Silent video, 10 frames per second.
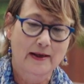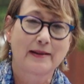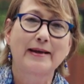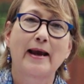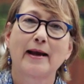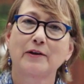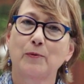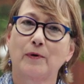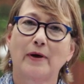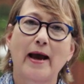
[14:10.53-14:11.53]
The
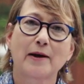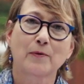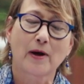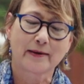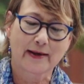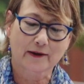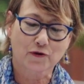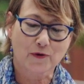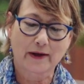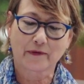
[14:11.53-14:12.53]
annual Adirondack
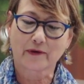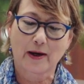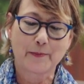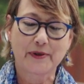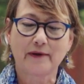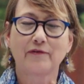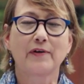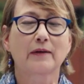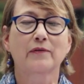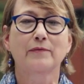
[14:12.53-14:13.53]
Trust Company
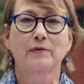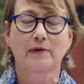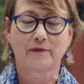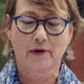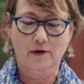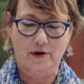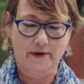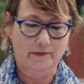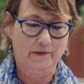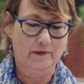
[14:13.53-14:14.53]
Festival of Young
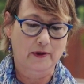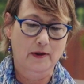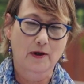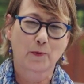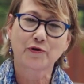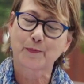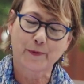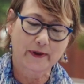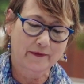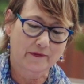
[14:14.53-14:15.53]
Artists, which
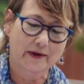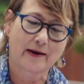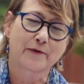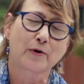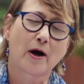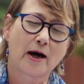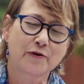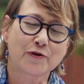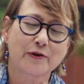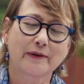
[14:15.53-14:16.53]
brings together
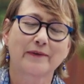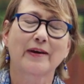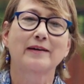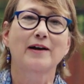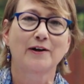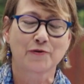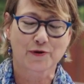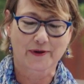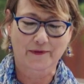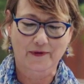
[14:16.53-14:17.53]
hundreds and
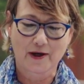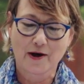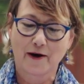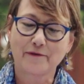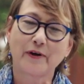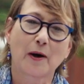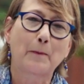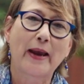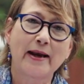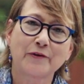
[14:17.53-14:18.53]
hundreds of young
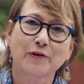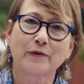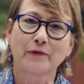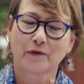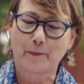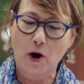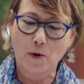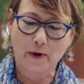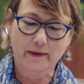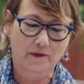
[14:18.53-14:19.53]
painters,
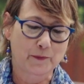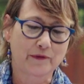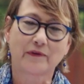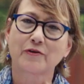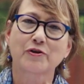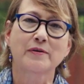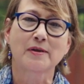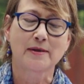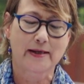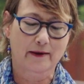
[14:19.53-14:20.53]
poets, musicians,
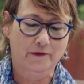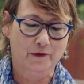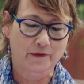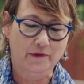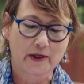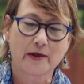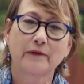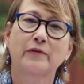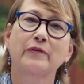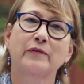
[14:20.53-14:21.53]
and dancers
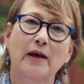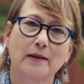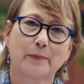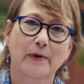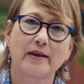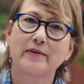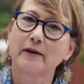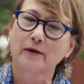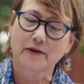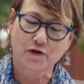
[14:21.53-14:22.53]
to celebrate
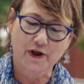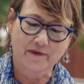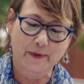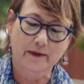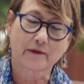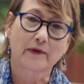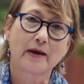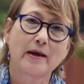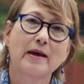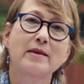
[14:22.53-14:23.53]
their achievements
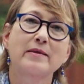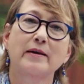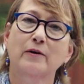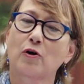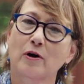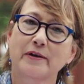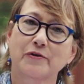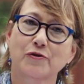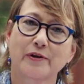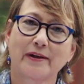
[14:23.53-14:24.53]
and their
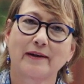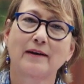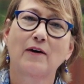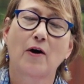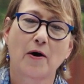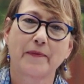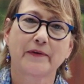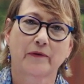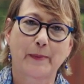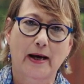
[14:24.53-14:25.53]
artistry on the
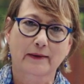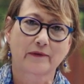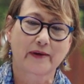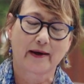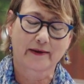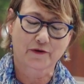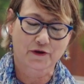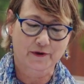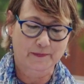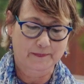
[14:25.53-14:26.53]
Spac stage.